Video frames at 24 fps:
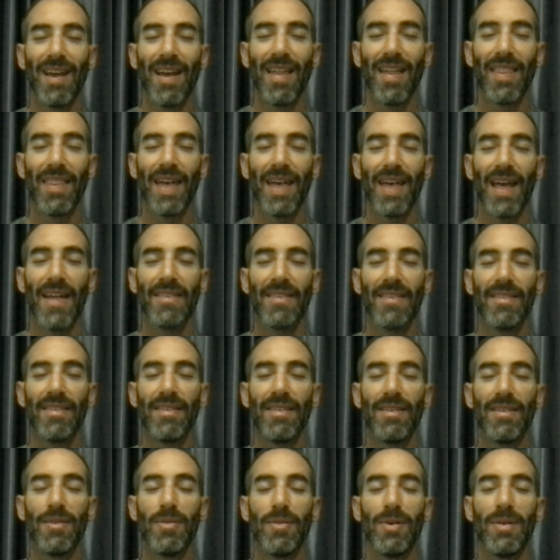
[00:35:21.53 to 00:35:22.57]
And that
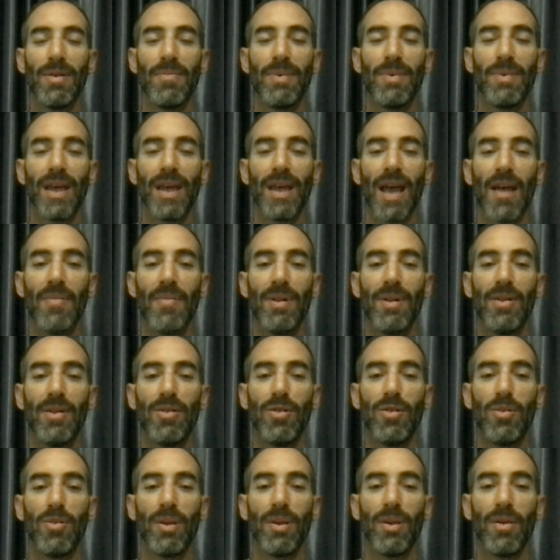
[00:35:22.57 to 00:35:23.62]
will be able
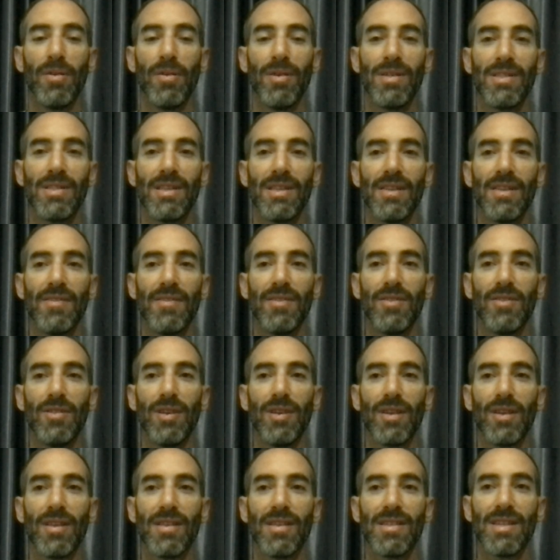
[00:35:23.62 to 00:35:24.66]
to be received
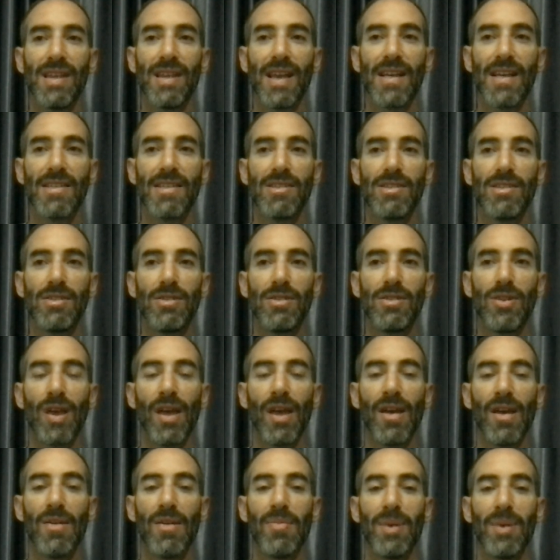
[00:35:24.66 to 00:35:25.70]
during this next
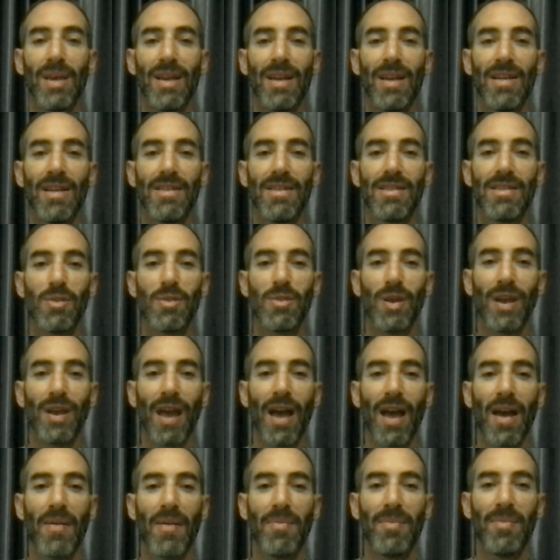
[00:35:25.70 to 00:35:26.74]
10 minutes when
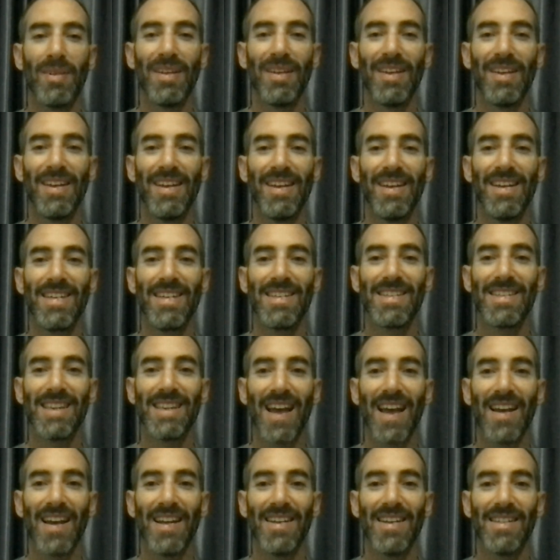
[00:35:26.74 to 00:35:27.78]
I'm
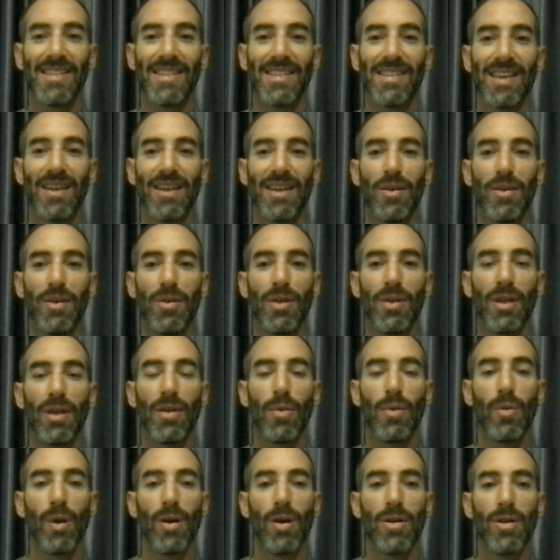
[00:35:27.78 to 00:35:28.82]
silence and you
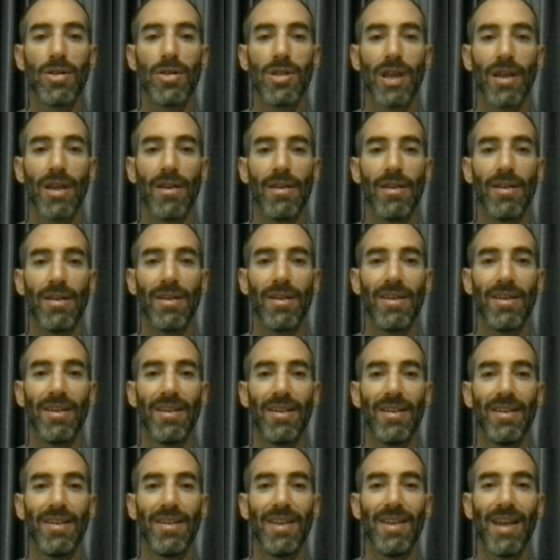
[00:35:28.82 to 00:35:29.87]
can watch
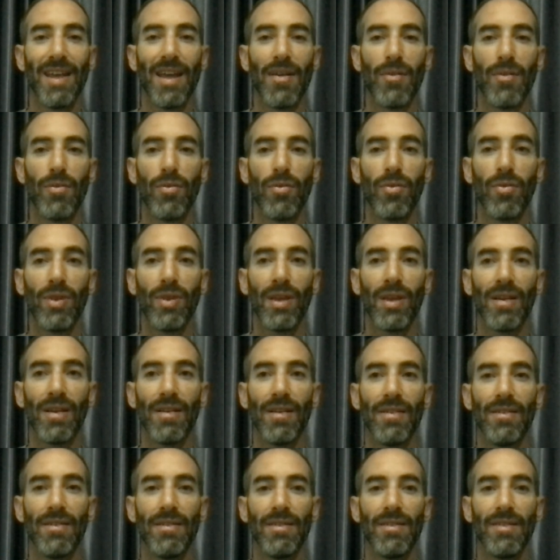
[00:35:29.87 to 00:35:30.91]
and
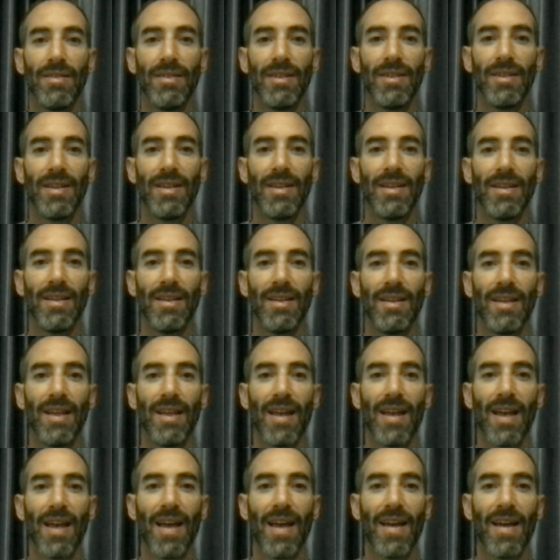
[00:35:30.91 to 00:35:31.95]
feel
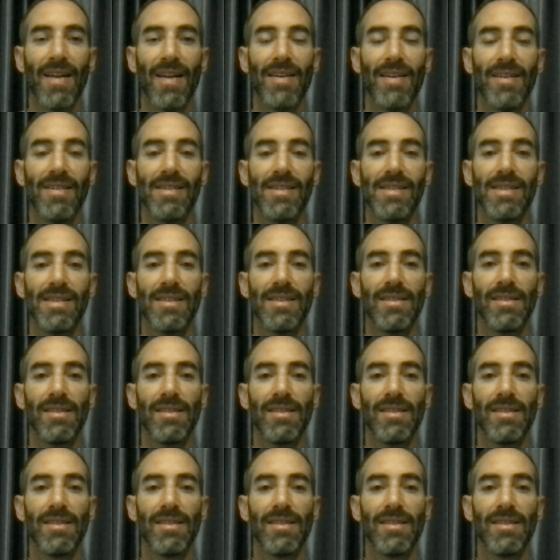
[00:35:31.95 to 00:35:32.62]
and